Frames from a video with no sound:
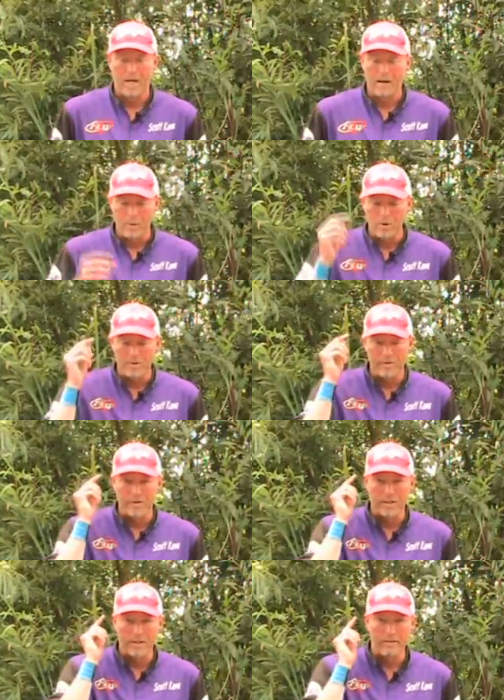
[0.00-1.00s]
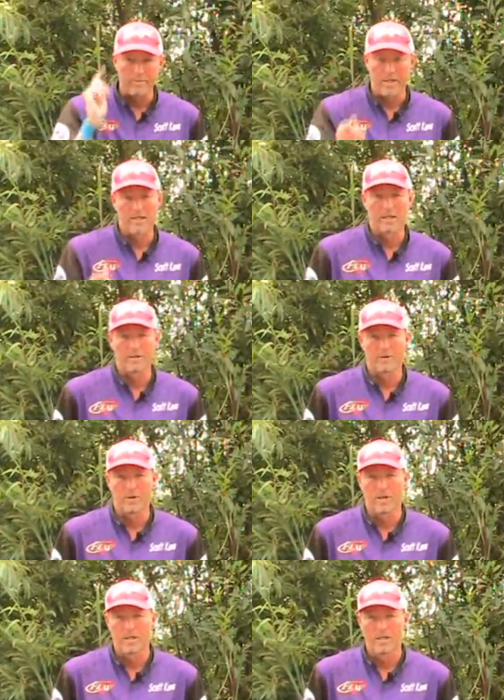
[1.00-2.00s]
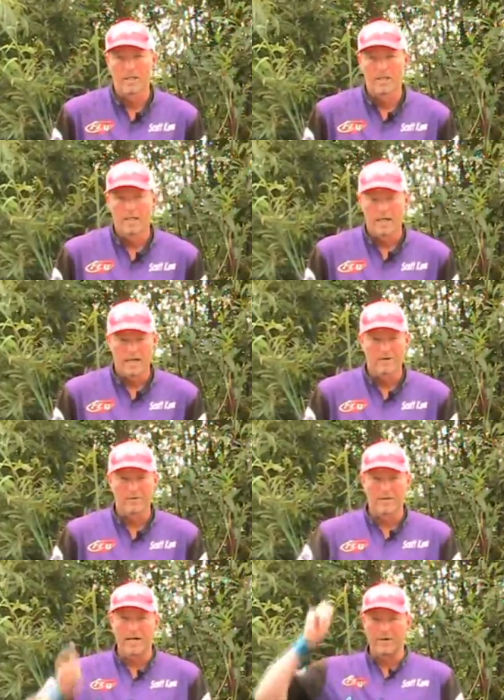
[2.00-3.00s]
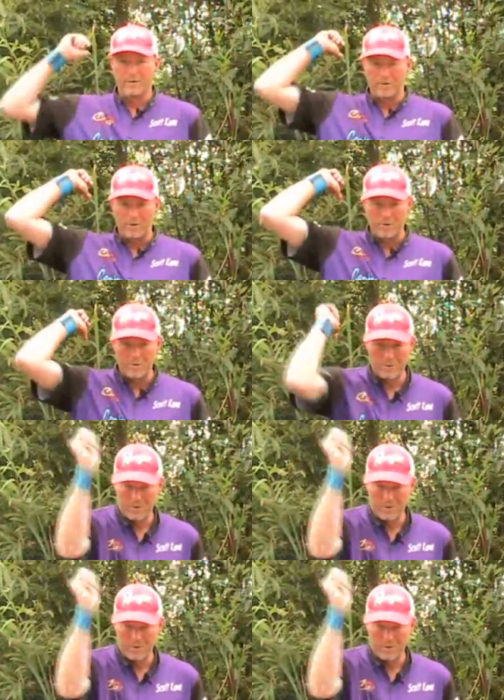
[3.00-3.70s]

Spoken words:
I'm always fishing parallel to shore. I don't sit out and throw